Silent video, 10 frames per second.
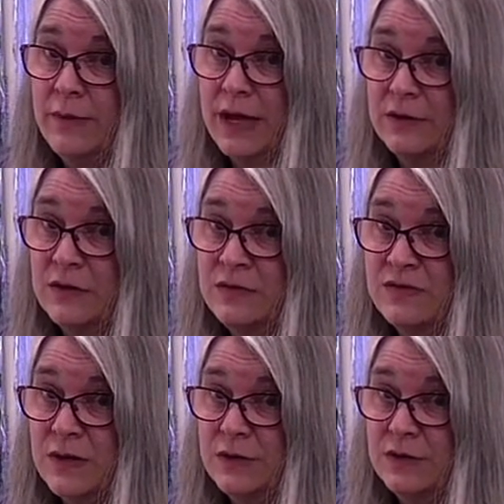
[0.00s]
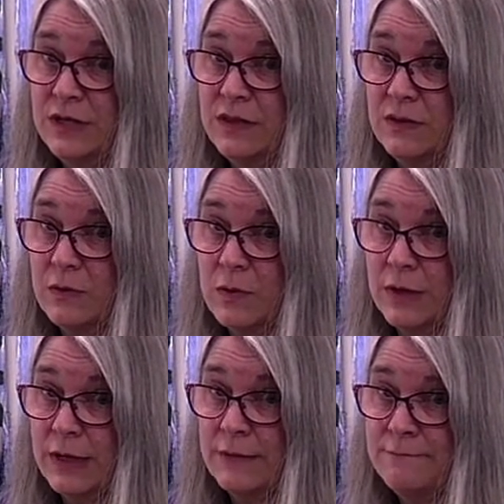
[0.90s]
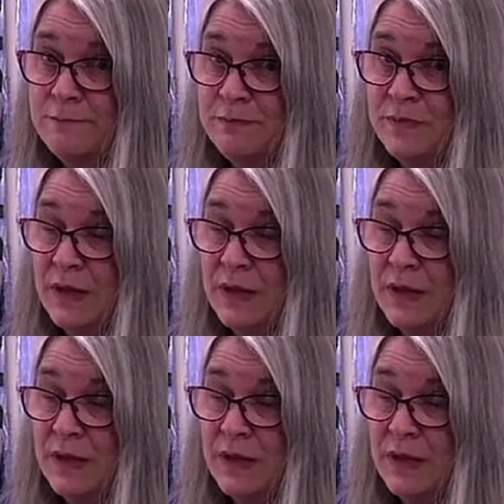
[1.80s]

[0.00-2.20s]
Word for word: pedals underneath your organ.